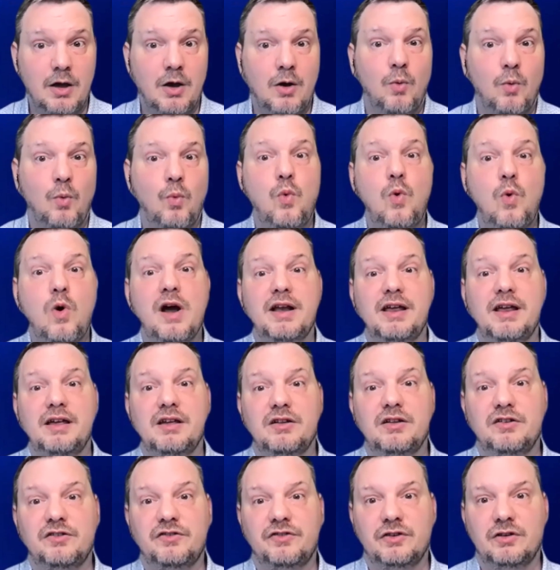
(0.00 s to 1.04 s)
what
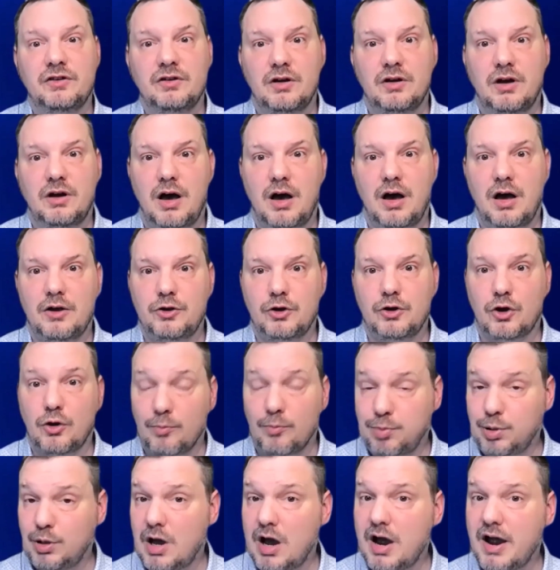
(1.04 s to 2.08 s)
is your
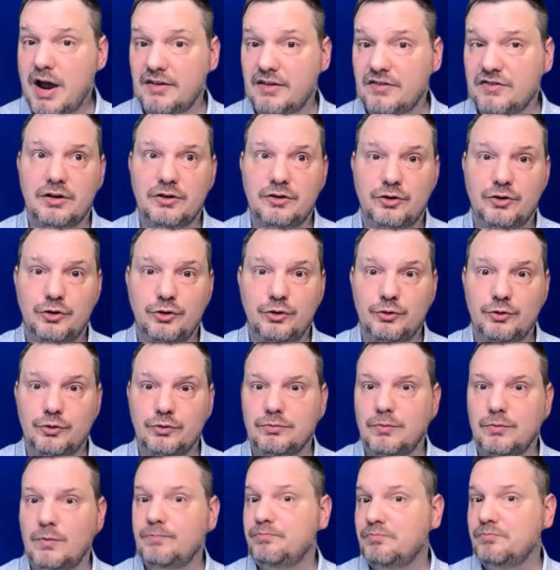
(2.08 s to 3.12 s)
compliance
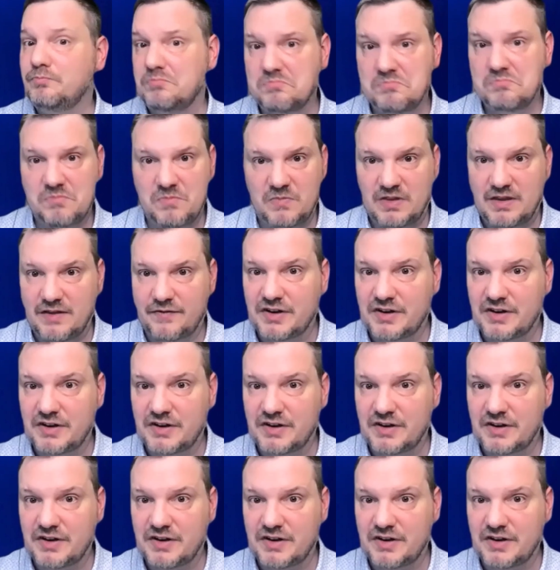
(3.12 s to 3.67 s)
to different